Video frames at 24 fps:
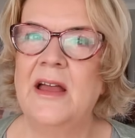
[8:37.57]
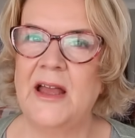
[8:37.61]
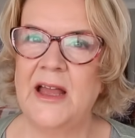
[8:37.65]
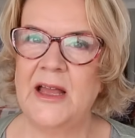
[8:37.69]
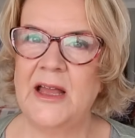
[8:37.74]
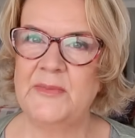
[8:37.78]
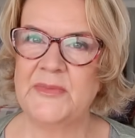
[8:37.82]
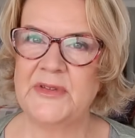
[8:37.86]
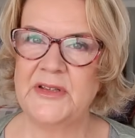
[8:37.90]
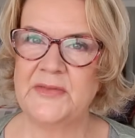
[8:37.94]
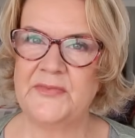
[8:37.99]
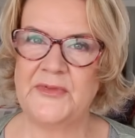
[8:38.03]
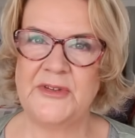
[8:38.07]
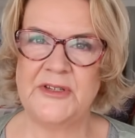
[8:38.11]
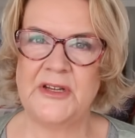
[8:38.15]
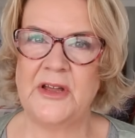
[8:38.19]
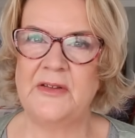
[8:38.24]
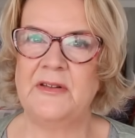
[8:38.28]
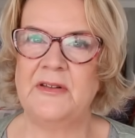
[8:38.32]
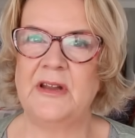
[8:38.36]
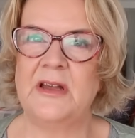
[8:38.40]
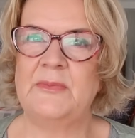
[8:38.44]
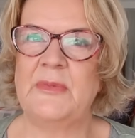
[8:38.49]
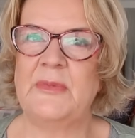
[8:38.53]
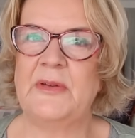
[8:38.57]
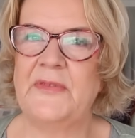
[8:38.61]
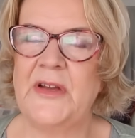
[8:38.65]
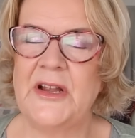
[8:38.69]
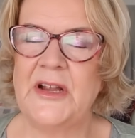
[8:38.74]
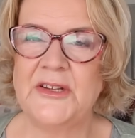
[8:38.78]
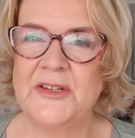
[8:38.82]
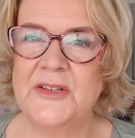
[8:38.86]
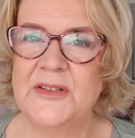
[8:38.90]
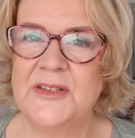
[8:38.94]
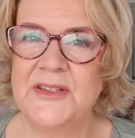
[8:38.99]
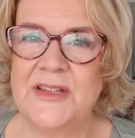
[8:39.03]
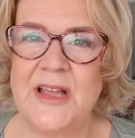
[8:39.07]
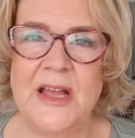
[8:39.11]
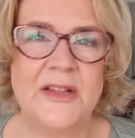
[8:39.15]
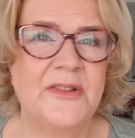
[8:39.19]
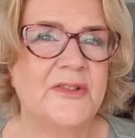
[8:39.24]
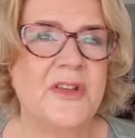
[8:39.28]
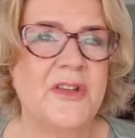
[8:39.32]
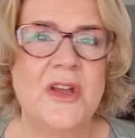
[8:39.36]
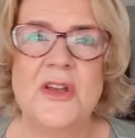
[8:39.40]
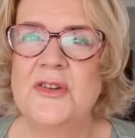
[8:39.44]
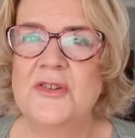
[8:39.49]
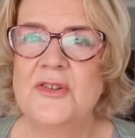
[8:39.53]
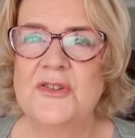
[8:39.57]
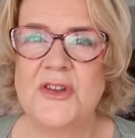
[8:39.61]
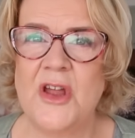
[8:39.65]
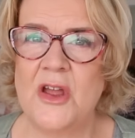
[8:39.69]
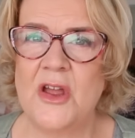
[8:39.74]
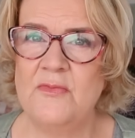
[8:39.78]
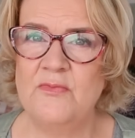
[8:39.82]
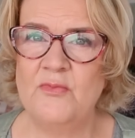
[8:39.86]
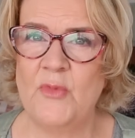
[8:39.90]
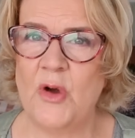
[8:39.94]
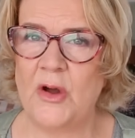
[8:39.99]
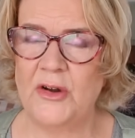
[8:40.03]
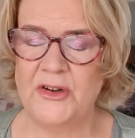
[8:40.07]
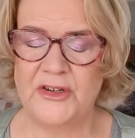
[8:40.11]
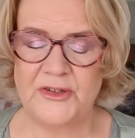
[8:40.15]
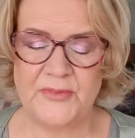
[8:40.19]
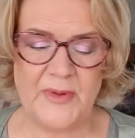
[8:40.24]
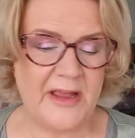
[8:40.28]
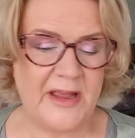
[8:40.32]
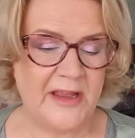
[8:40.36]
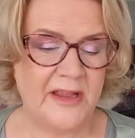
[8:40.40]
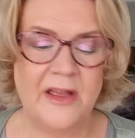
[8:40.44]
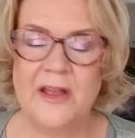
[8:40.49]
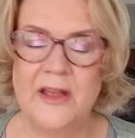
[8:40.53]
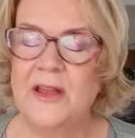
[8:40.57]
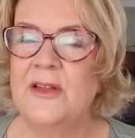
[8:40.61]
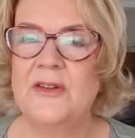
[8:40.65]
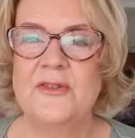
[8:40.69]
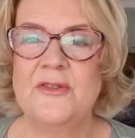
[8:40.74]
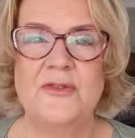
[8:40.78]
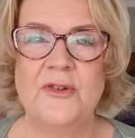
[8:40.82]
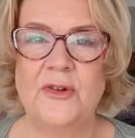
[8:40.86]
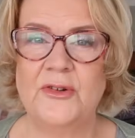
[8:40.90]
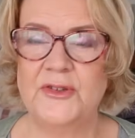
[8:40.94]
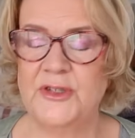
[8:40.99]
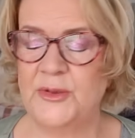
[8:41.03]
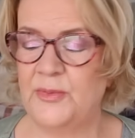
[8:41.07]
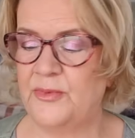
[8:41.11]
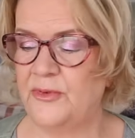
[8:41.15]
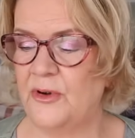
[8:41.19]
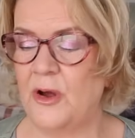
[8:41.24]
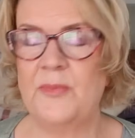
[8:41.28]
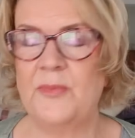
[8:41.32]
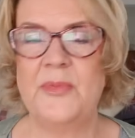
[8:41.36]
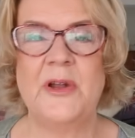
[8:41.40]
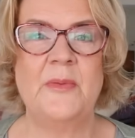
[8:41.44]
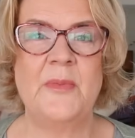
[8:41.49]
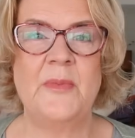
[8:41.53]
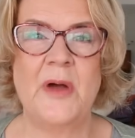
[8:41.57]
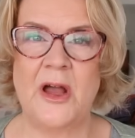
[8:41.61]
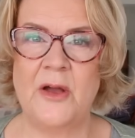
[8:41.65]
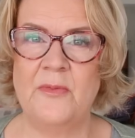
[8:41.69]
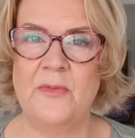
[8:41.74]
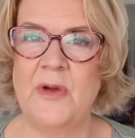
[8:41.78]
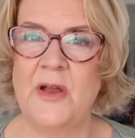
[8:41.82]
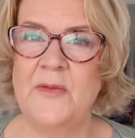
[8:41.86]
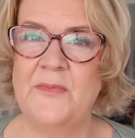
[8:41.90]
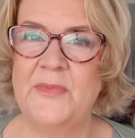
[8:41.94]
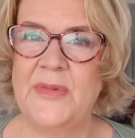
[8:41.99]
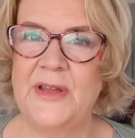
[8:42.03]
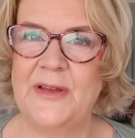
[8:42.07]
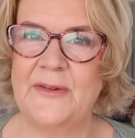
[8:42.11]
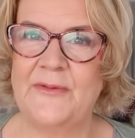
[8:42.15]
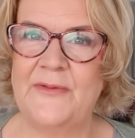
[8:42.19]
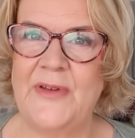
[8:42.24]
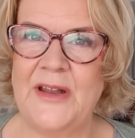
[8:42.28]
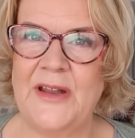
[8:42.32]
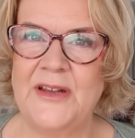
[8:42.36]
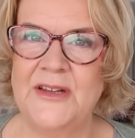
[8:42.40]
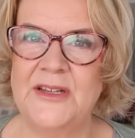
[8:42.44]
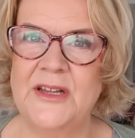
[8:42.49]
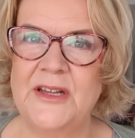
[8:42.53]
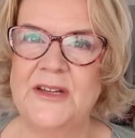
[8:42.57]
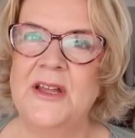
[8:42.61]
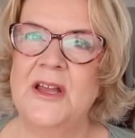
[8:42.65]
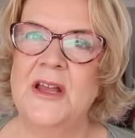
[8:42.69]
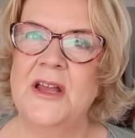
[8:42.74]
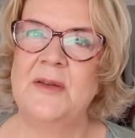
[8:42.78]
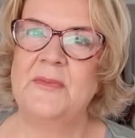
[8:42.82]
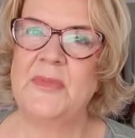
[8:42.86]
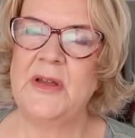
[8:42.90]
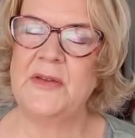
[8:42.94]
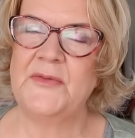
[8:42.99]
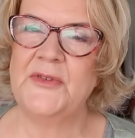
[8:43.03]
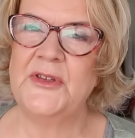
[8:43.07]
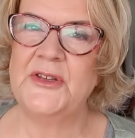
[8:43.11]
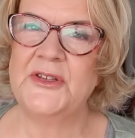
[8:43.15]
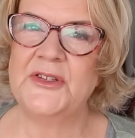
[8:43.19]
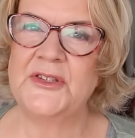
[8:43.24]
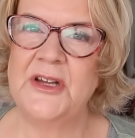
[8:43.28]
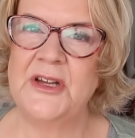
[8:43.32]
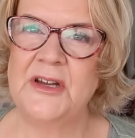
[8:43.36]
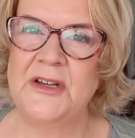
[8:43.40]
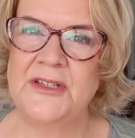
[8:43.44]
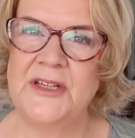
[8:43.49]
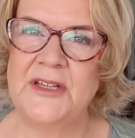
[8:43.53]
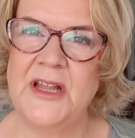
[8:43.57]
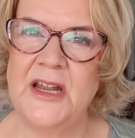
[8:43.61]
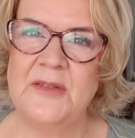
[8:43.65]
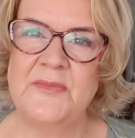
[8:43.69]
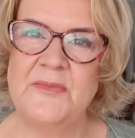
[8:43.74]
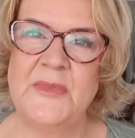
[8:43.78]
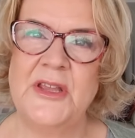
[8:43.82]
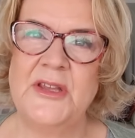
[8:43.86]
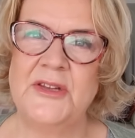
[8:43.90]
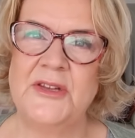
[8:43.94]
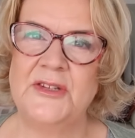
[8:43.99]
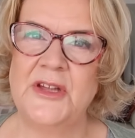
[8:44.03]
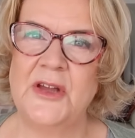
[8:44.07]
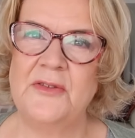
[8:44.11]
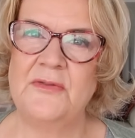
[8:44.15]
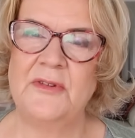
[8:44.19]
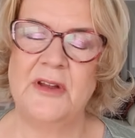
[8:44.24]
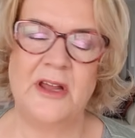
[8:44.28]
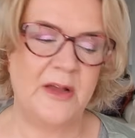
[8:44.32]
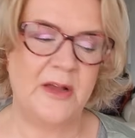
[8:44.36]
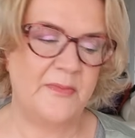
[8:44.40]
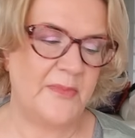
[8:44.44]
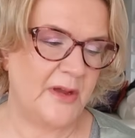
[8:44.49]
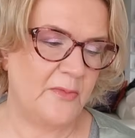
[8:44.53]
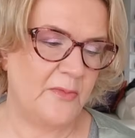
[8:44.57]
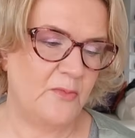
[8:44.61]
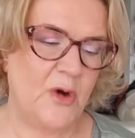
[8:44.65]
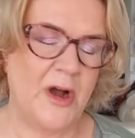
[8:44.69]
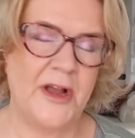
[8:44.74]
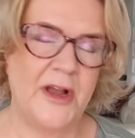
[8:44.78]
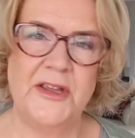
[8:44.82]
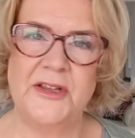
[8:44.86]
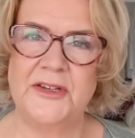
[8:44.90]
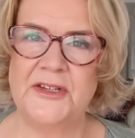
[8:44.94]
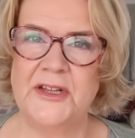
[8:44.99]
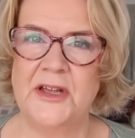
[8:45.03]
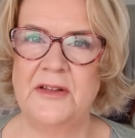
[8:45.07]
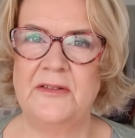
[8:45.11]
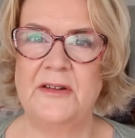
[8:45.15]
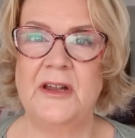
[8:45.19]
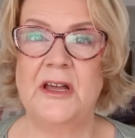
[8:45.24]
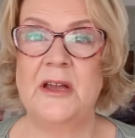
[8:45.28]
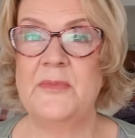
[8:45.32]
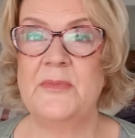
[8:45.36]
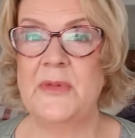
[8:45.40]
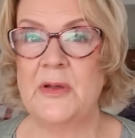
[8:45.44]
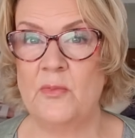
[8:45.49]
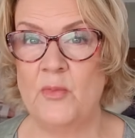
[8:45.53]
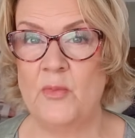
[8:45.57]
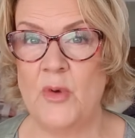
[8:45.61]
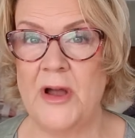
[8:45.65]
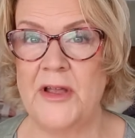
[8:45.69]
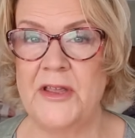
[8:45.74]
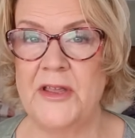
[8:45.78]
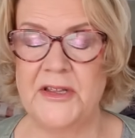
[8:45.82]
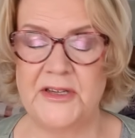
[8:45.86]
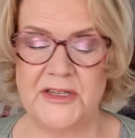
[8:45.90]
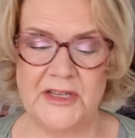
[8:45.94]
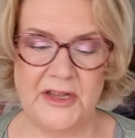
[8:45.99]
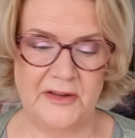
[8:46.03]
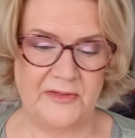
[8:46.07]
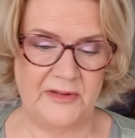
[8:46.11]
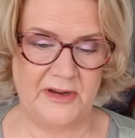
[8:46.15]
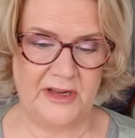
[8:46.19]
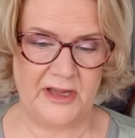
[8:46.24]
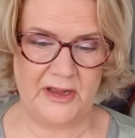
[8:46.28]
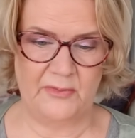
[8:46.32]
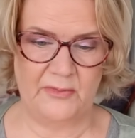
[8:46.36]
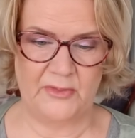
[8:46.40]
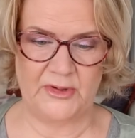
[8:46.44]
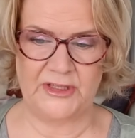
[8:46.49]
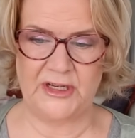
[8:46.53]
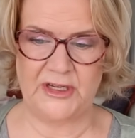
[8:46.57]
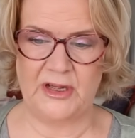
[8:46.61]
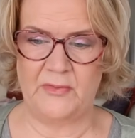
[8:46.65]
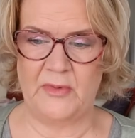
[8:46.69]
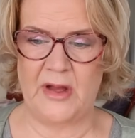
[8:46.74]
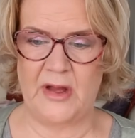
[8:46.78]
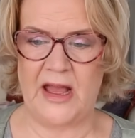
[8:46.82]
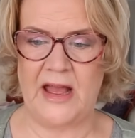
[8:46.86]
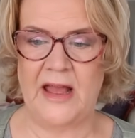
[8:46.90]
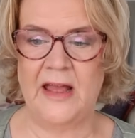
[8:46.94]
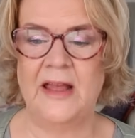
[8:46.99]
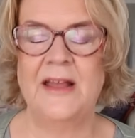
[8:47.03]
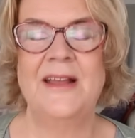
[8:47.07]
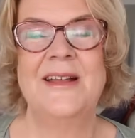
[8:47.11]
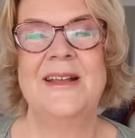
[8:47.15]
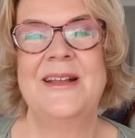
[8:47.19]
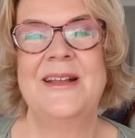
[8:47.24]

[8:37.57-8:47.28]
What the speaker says: Absolutely, if you don't like my fashion sense, don't watch me. Not a problem. I won't be offended. But if you start telling me you don't like me and why you don't like me and why you don't like what I wear,